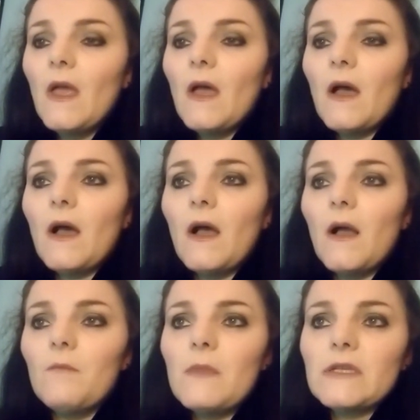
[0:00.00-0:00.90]

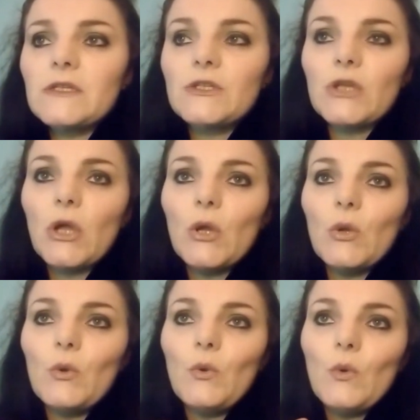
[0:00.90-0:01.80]

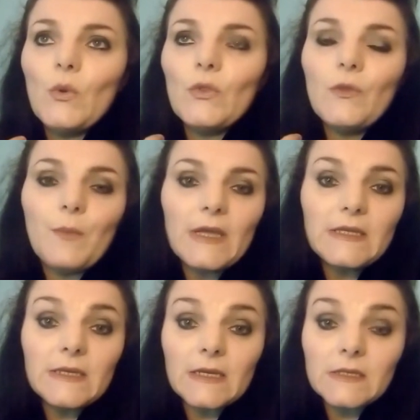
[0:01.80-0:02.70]
So the
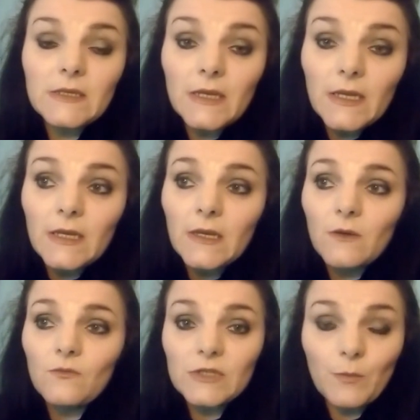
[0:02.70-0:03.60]

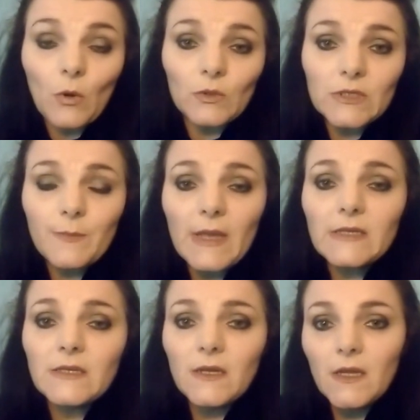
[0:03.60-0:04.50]
PTSD response
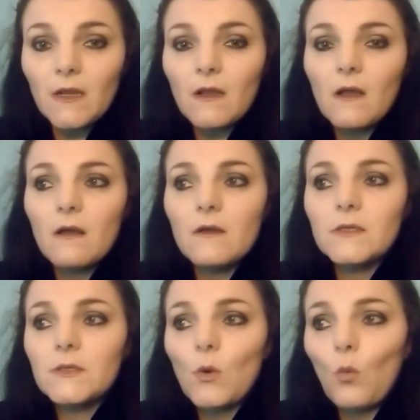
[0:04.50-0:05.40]
basically
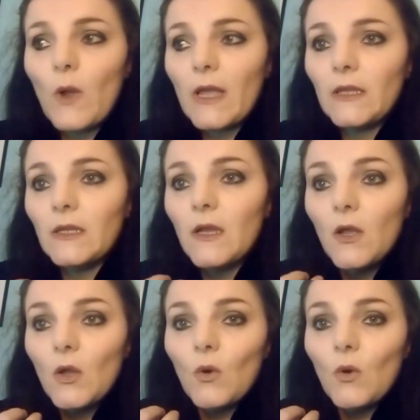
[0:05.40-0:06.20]
occurs when